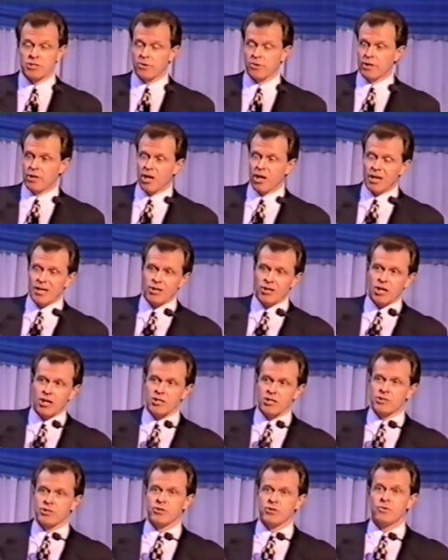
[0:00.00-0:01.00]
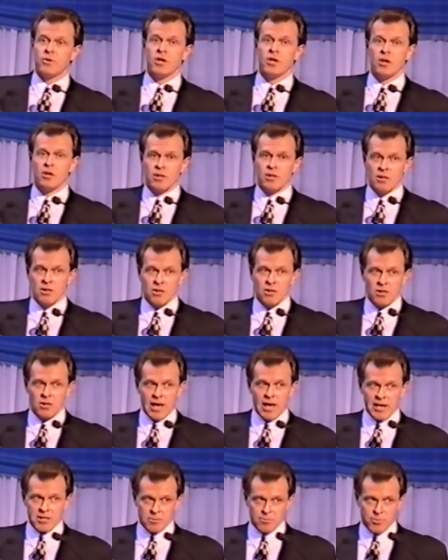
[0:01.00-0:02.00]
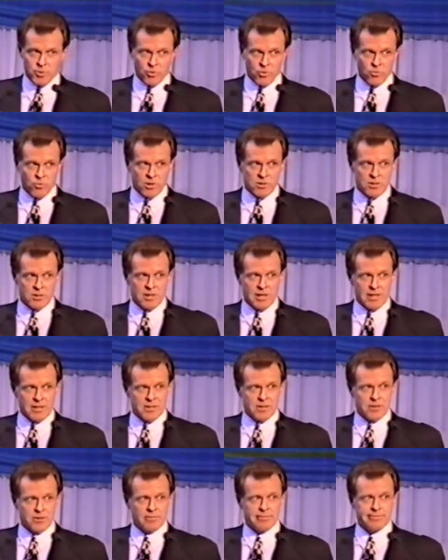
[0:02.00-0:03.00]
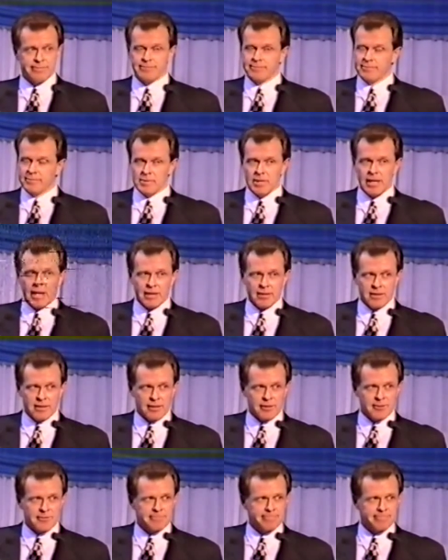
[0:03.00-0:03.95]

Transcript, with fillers: So in 1992, as a board, what did they do? Nothing.